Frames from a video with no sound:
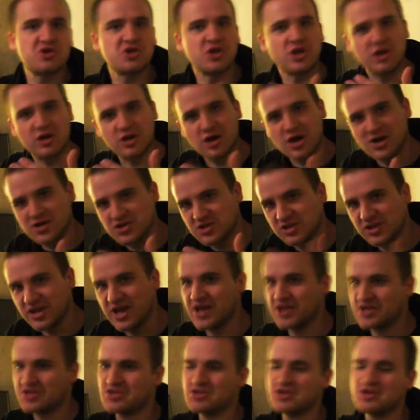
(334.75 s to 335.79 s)
It's going to cost
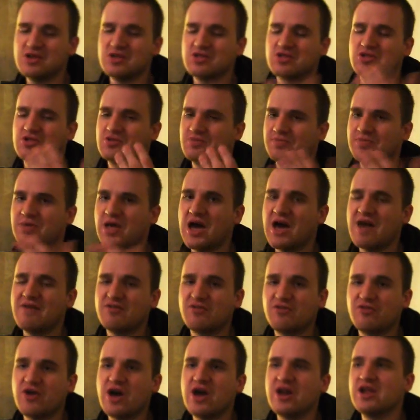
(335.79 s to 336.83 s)
less. It's I
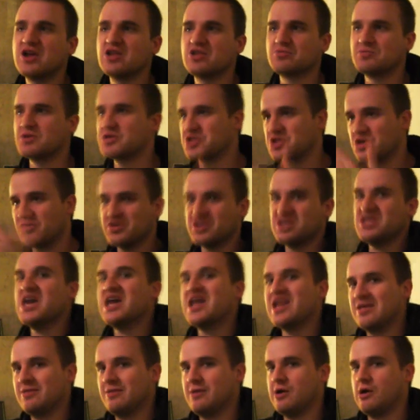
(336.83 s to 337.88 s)
have to finance myself
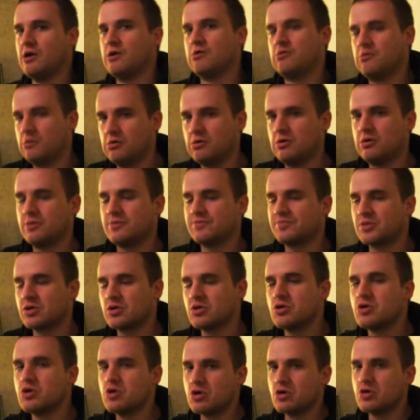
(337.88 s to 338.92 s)
getting there.
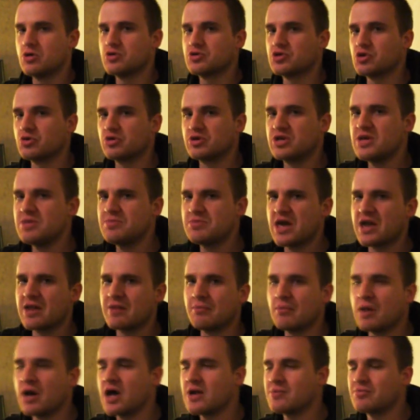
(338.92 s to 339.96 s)
So keep that
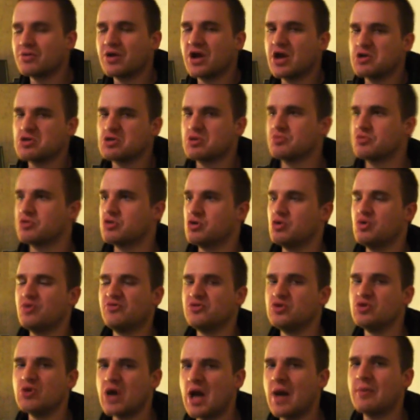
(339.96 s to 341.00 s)
in mind, Brashup. Too,
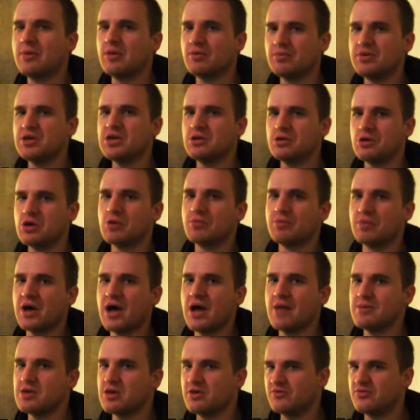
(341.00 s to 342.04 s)
if you happen to be
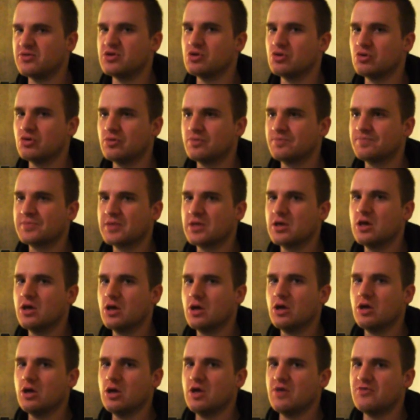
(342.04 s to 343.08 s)
nearby me, if you
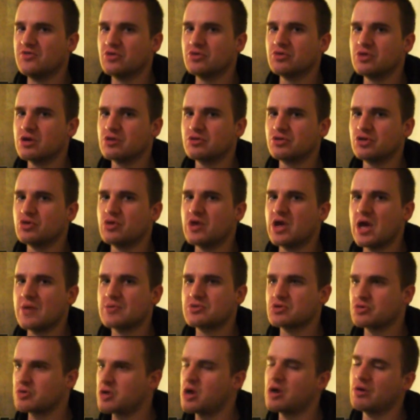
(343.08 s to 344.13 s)
if you're near the New
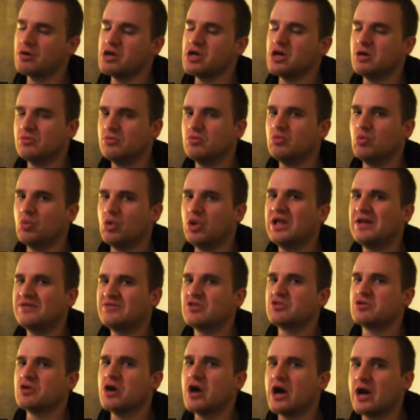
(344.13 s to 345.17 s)
Hampshire area, we'll have
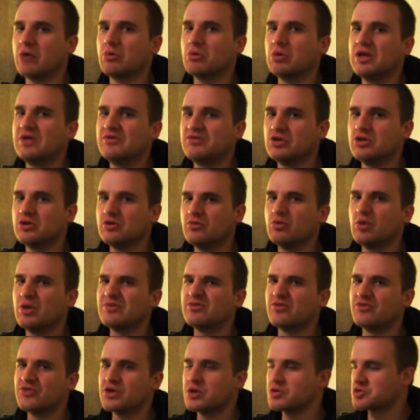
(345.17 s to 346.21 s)
to talk. We'll have to we'll
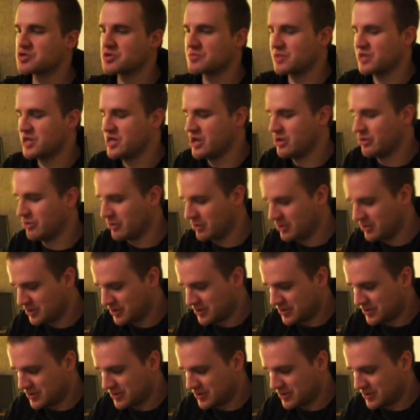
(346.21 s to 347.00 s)
have to figure something out.